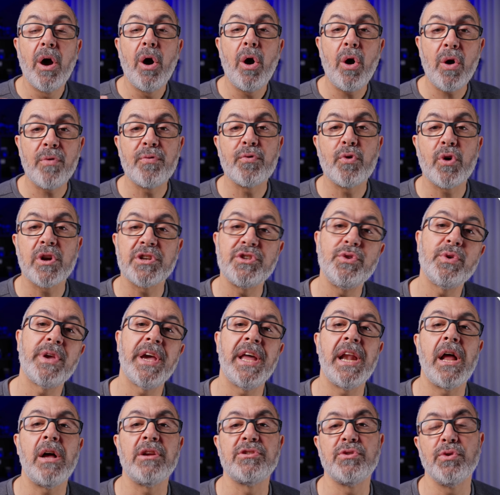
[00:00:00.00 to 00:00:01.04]
Of course, you
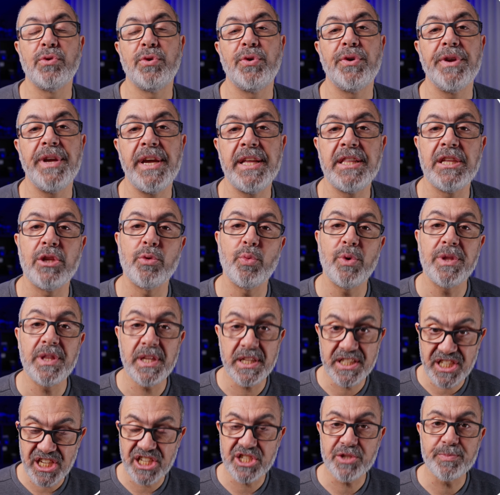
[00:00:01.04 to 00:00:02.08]
can also create it with
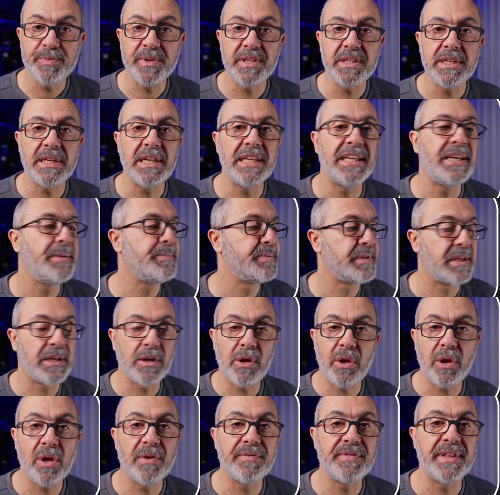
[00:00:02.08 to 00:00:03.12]
adjustment clips and
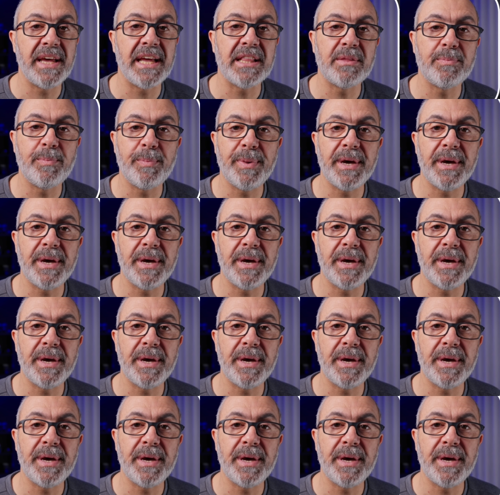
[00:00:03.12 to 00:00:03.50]
all of that.